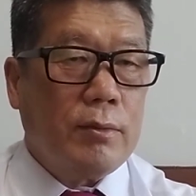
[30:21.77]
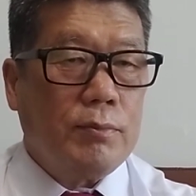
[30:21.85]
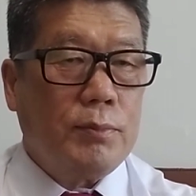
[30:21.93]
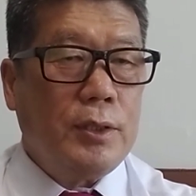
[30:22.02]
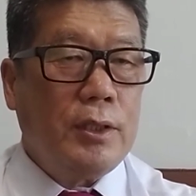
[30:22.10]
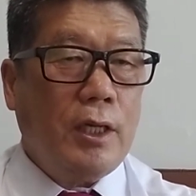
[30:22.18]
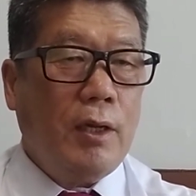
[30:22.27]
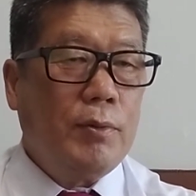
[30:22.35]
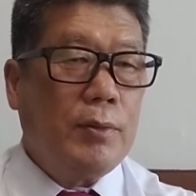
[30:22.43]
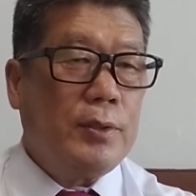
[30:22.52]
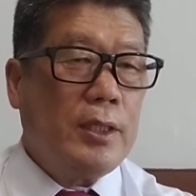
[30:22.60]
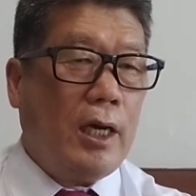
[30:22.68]

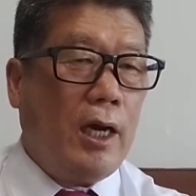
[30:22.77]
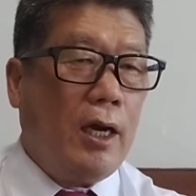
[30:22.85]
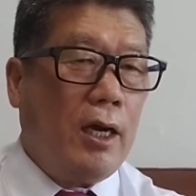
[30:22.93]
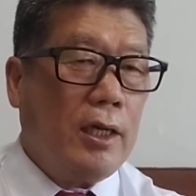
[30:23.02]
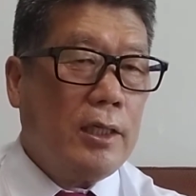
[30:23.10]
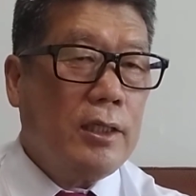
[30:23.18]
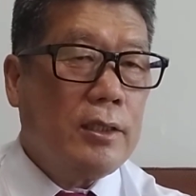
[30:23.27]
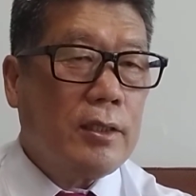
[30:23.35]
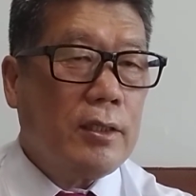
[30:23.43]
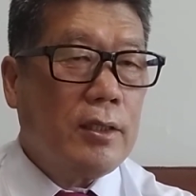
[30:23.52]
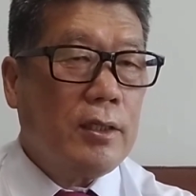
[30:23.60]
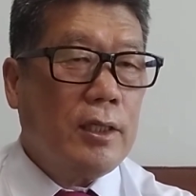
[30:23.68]
PFB is
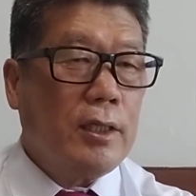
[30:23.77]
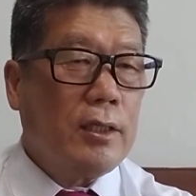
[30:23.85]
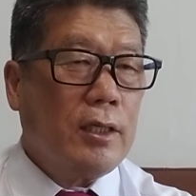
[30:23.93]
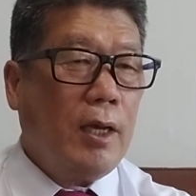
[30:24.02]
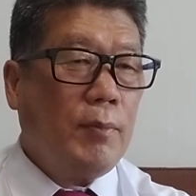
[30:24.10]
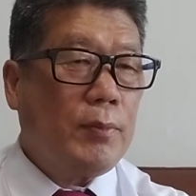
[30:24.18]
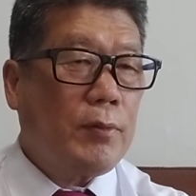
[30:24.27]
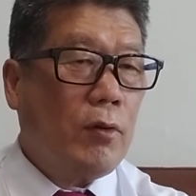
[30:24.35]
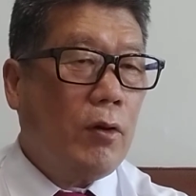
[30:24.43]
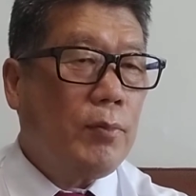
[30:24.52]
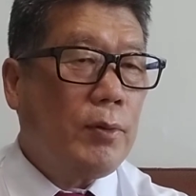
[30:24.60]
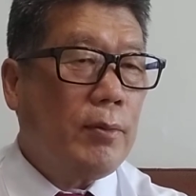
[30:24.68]
incapable
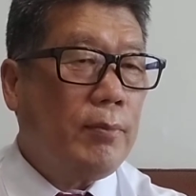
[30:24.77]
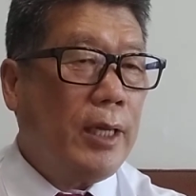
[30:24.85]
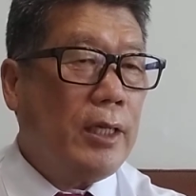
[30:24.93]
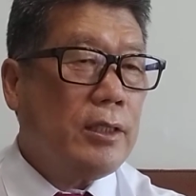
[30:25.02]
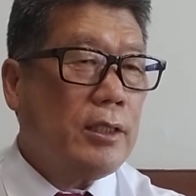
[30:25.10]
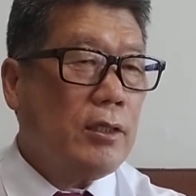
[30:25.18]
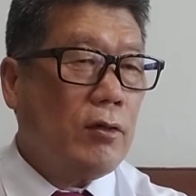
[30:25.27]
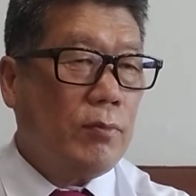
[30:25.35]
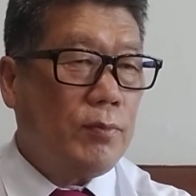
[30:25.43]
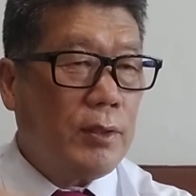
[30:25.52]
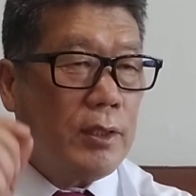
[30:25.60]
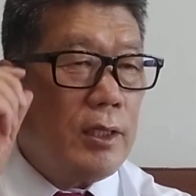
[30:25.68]
of managing
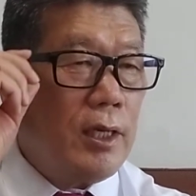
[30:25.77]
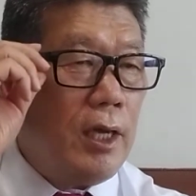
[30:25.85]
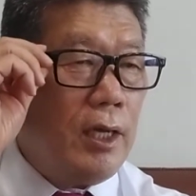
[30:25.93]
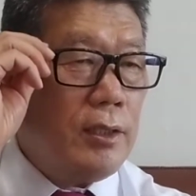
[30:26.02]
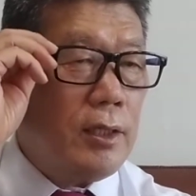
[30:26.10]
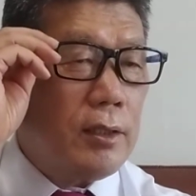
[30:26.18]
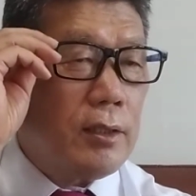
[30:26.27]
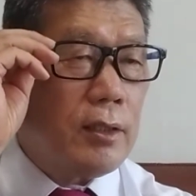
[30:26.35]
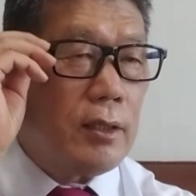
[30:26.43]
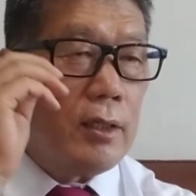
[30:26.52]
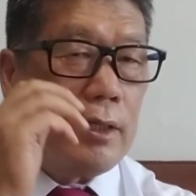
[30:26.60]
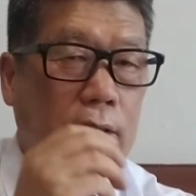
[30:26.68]
of the asset.
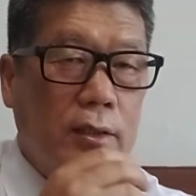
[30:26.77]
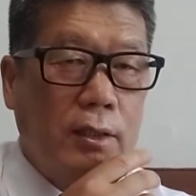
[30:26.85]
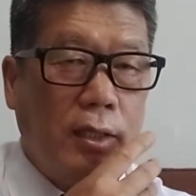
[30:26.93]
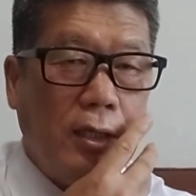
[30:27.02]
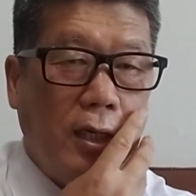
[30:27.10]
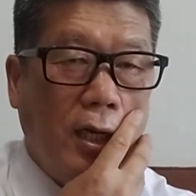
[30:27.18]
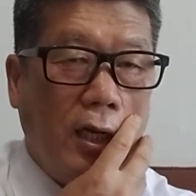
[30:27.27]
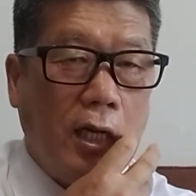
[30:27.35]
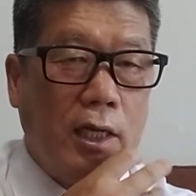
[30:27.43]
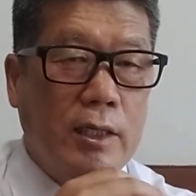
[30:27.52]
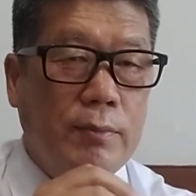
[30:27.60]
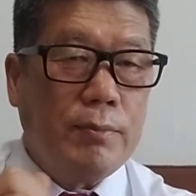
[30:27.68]
They
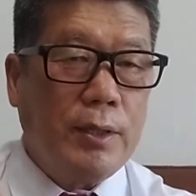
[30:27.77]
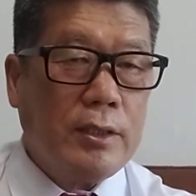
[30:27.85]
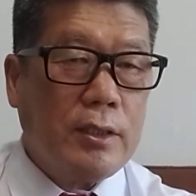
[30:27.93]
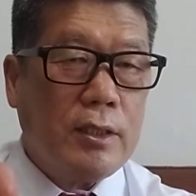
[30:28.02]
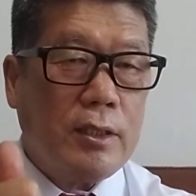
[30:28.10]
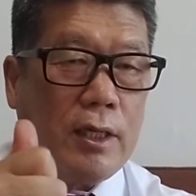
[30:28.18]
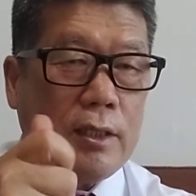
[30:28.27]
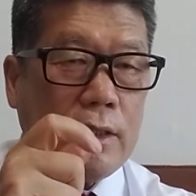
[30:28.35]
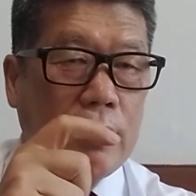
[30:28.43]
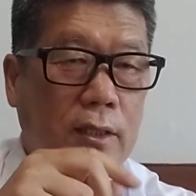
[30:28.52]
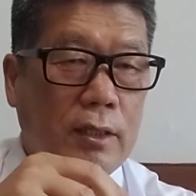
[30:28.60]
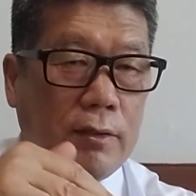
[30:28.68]
are invested and
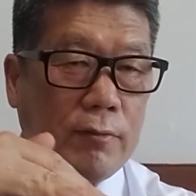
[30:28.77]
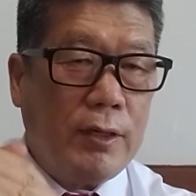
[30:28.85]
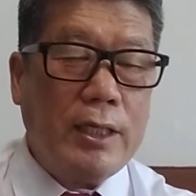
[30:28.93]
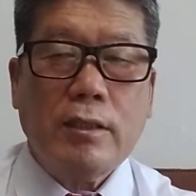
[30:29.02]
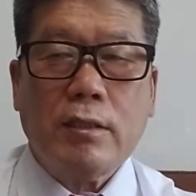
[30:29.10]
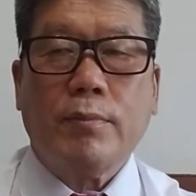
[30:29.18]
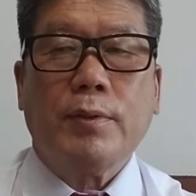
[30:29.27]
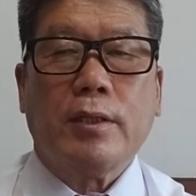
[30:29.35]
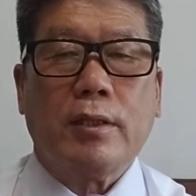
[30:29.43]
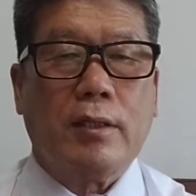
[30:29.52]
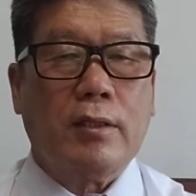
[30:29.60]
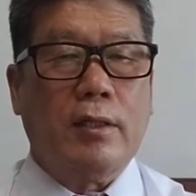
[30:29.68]
raised
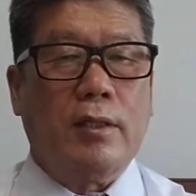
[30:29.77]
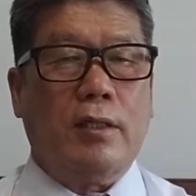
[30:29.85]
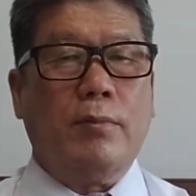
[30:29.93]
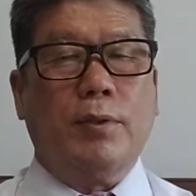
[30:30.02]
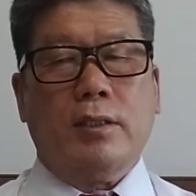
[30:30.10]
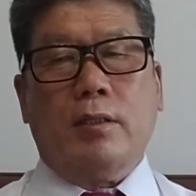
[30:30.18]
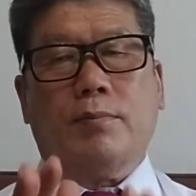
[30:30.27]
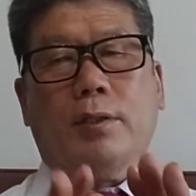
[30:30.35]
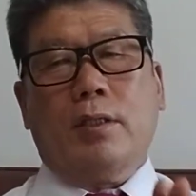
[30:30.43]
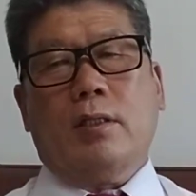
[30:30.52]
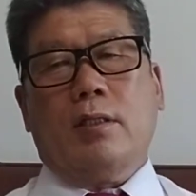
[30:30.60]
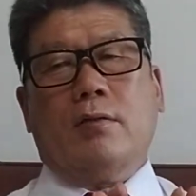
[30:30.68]
fund. Invested
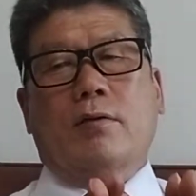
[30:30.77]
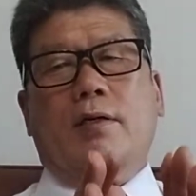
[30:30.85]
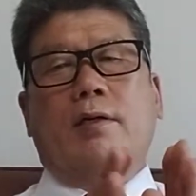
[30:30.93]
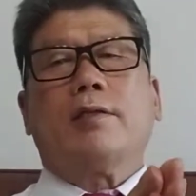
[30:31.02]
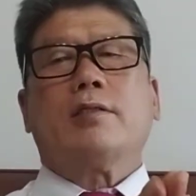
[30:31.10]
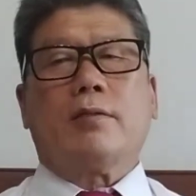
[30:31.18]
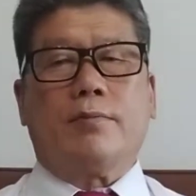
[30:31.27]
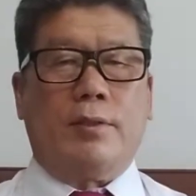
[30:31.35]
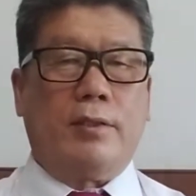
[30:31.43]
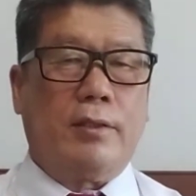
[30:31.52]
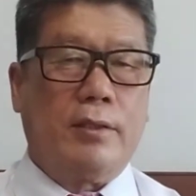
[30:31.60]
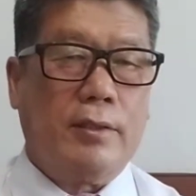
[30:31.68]
fund or raised
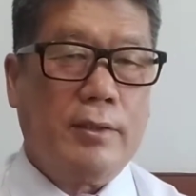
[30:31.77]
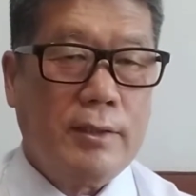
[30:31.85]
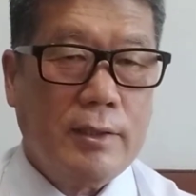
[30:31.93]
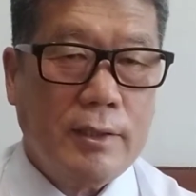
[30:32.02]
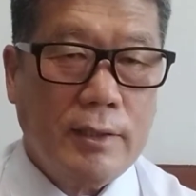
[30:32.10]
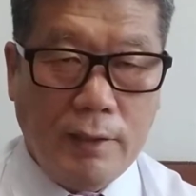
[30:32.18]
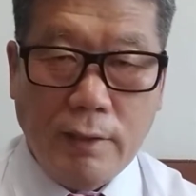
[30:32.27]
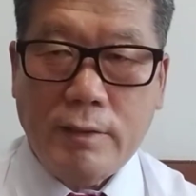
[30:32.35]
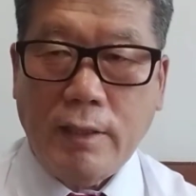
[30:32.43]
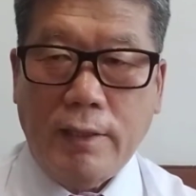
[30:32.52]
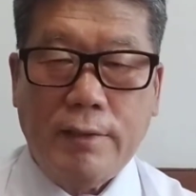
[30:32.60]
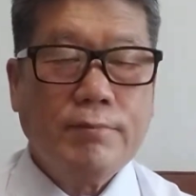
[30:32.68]
fund.
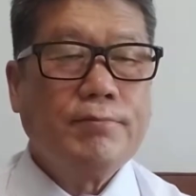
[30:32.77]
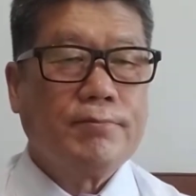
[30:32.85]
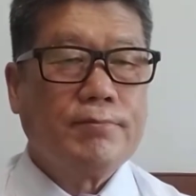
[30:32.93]
Understand?